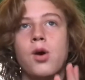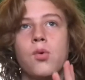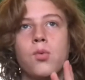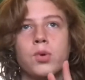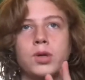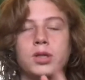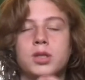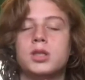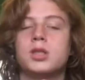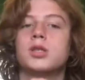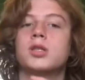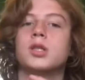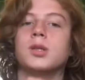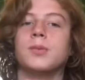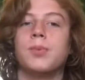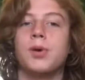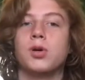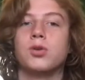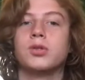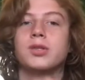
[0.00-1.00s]
which
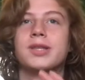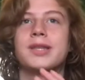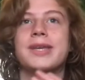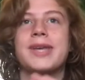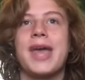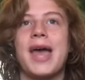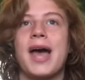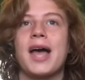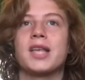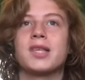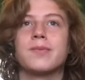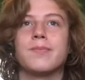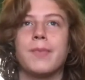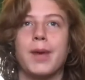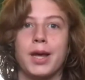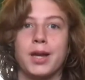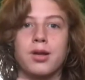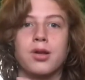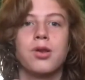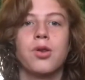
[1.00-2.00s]
supposedly has
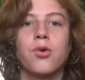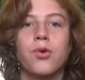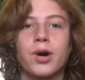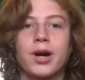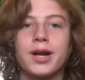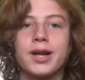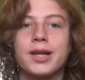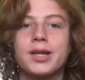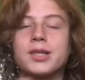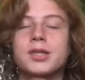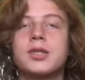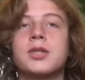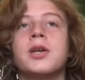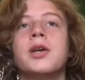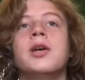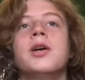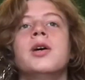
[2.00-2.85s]
Mandalorians.